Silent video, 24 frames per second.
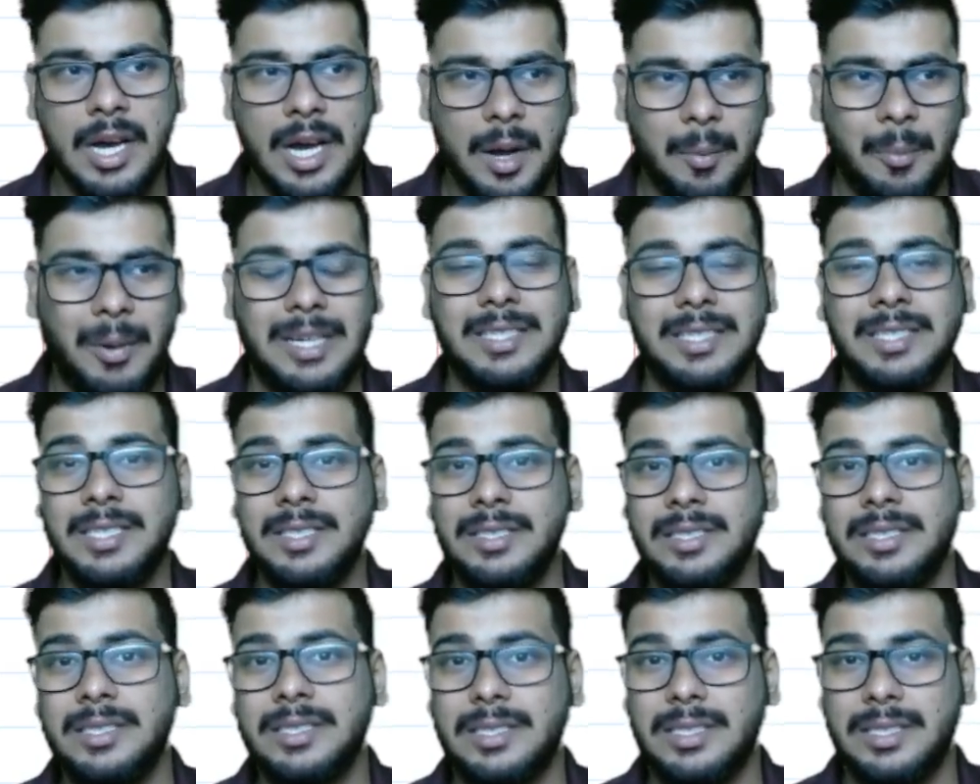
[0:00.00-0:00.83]
But since
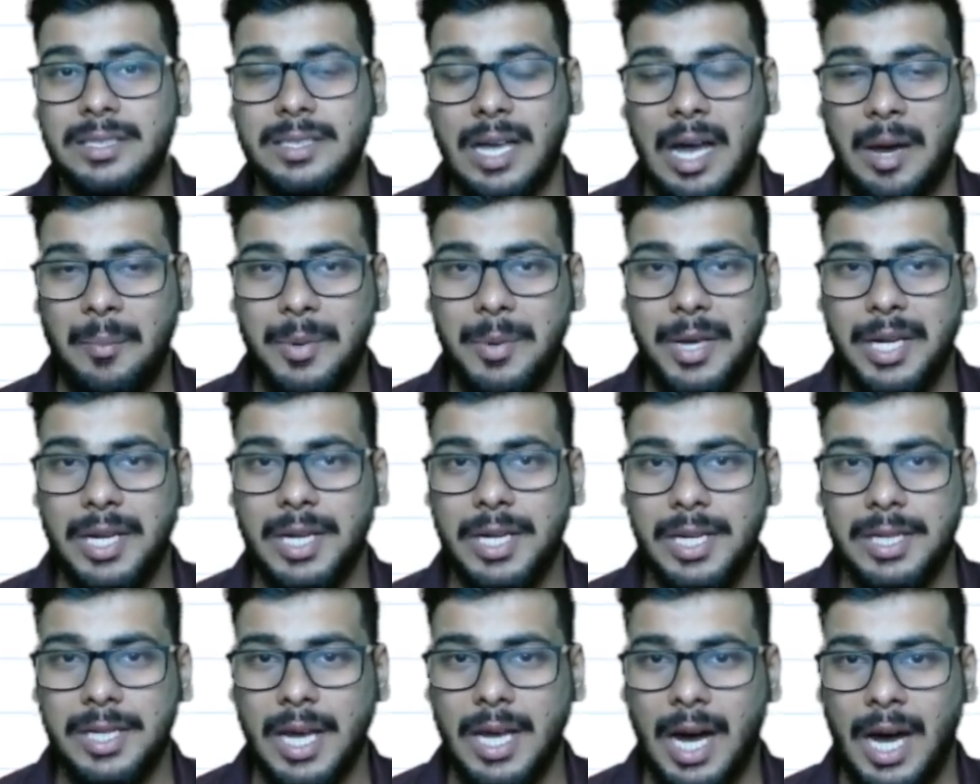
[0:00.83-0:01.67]
this is appearing
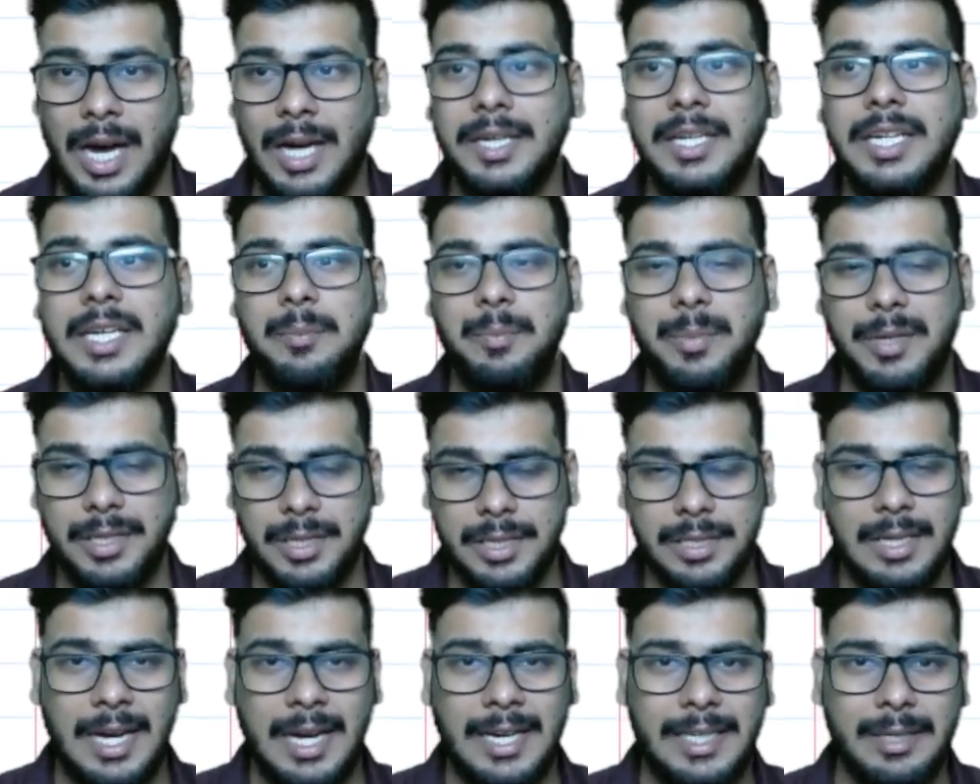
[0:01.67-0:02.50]
in the RTP,
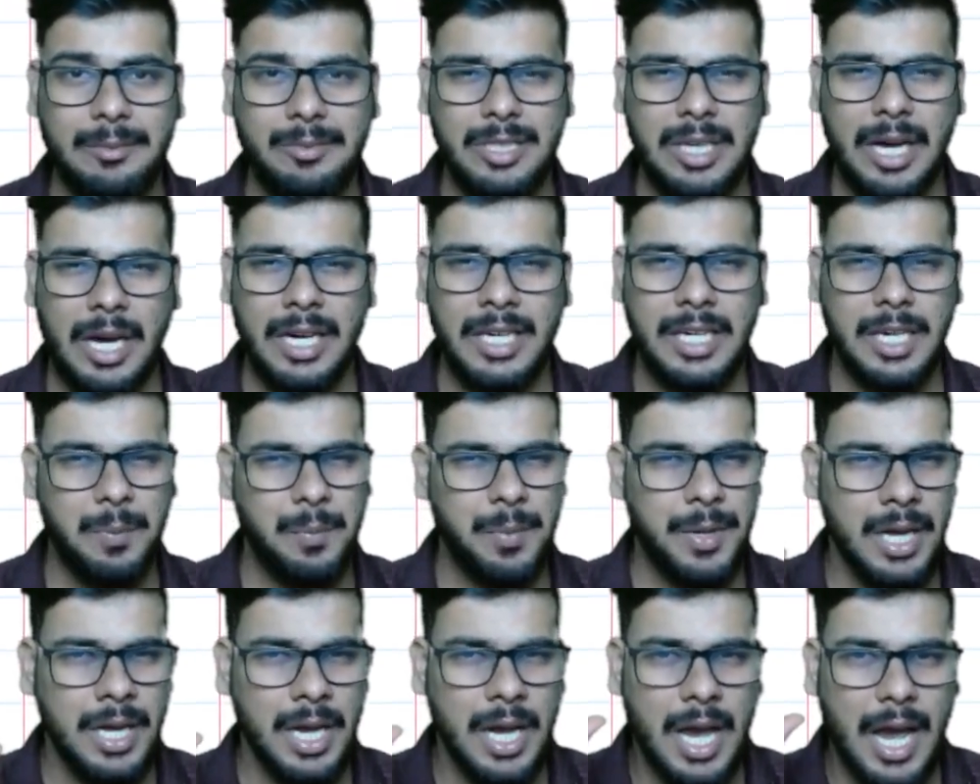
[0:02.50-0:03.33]
this attempts
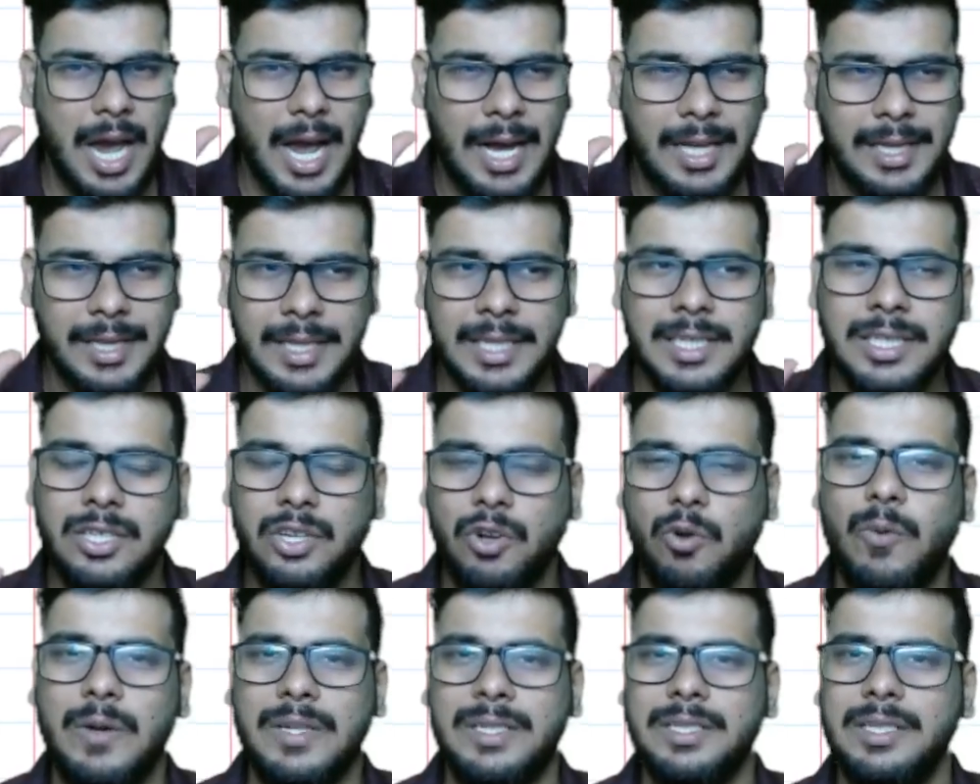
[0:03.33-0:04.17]
RTP, and this
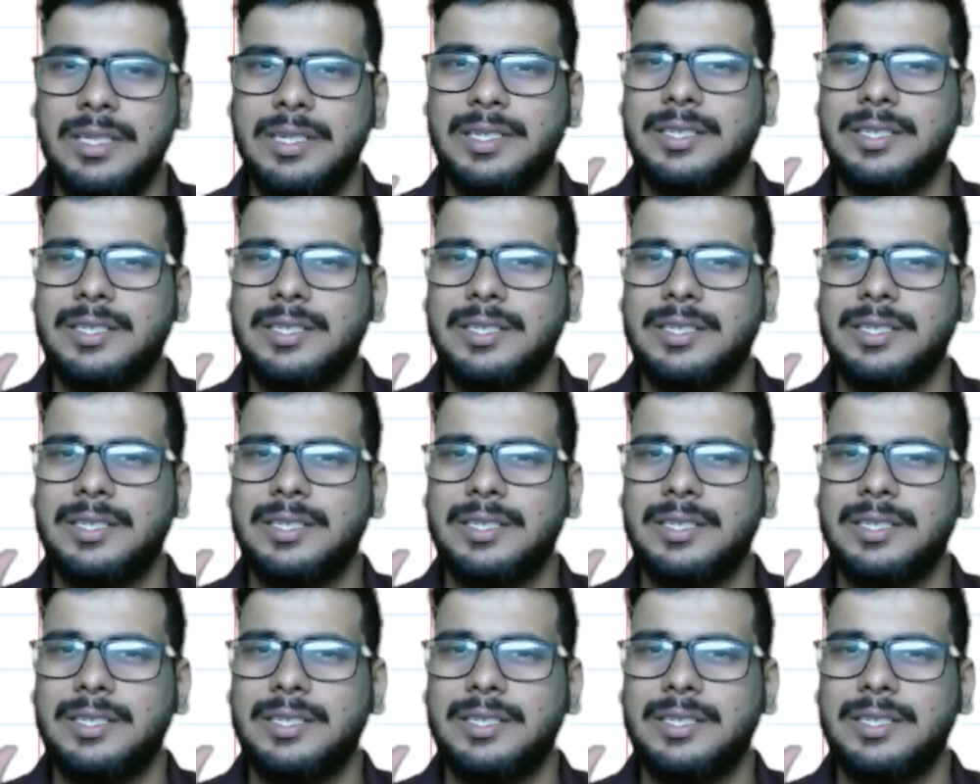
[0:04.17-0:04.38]
question is